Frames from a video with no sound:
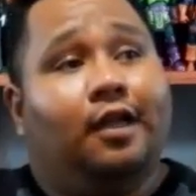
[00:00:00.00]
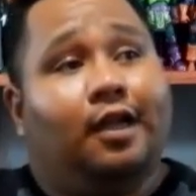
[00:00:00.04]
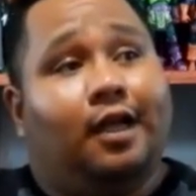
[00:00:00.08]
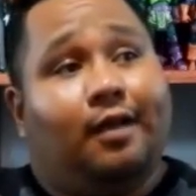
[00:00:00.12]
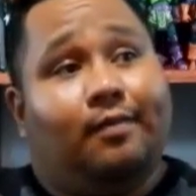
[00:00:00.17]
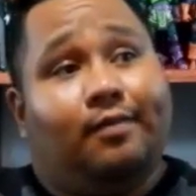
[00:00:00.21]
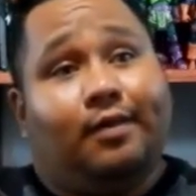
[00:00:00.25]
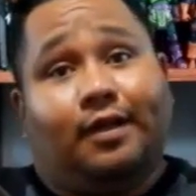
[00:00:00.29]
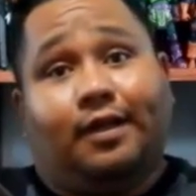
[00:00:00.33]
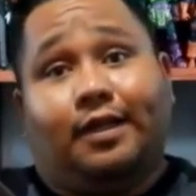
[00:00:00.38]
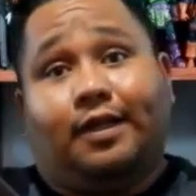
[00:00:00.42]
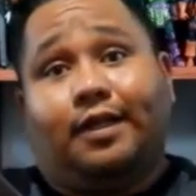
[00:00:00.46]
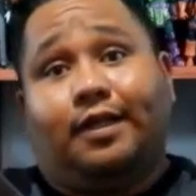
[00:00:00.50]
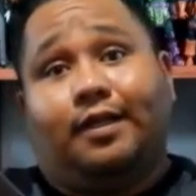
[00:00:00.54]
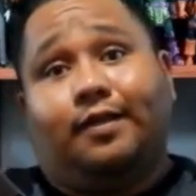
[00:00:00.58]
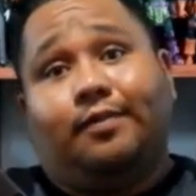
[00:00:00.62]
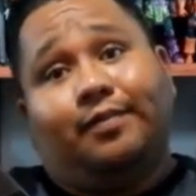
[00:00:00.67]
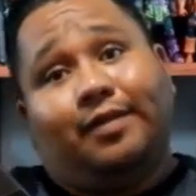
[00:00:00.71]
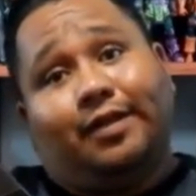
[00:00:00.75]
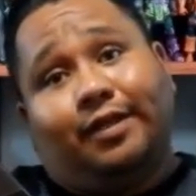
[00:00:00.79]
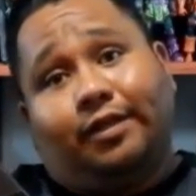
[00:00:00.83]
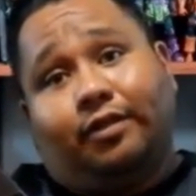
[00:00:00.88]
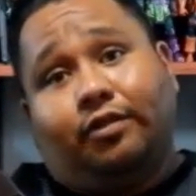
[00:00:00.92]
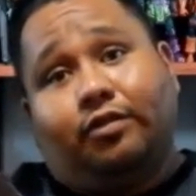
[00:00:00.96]
I'm going to
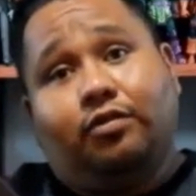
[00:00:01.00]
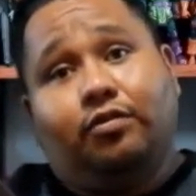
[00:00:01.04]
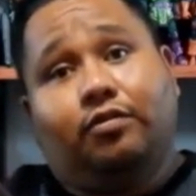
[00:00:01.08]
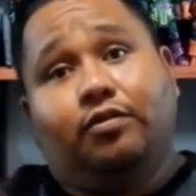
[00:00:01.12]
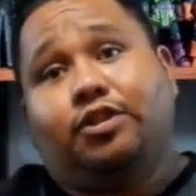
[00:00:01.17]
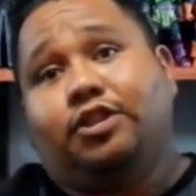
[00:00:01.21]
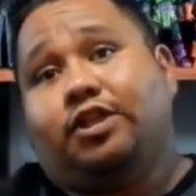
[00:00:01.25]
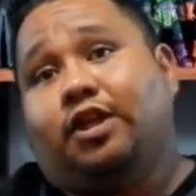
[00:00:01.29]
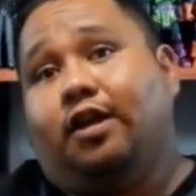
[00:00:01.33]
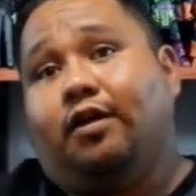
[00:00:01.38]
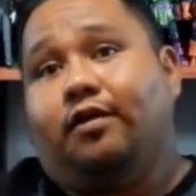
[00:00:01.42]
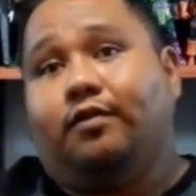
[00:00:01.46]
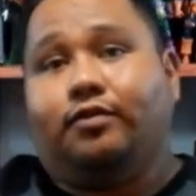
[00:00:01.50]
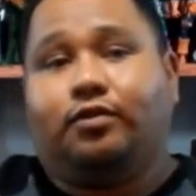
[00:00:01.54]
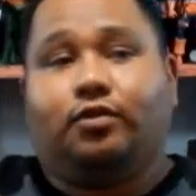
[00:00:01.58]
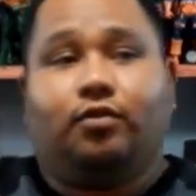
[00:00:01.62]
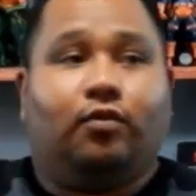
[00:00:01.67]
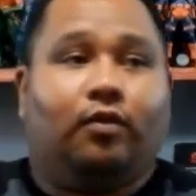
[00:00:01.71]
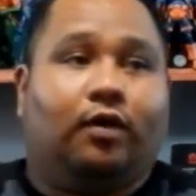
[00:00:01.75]
get me 2 shelves,